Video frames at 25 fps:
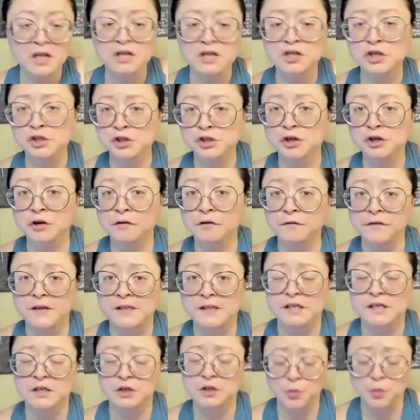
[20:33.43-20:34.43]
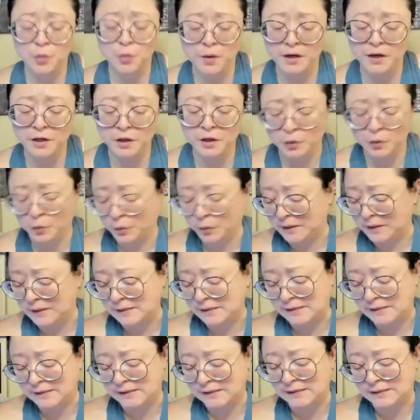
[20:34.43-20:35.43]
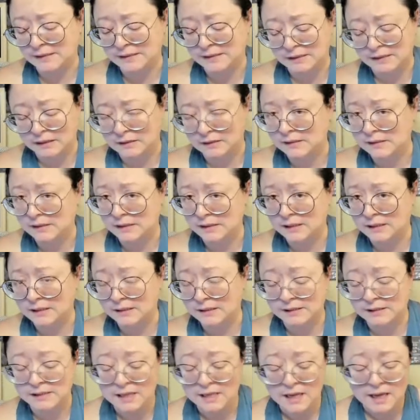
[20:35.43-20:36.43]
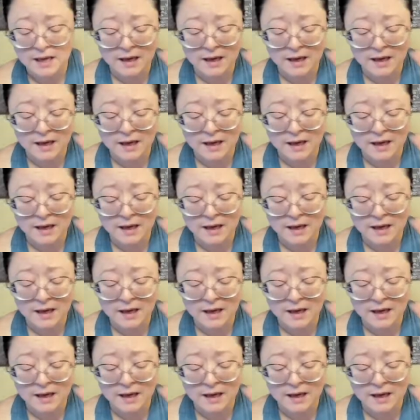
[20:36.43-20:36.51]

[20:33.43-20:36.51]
to serve this at 20 degrees Celsius,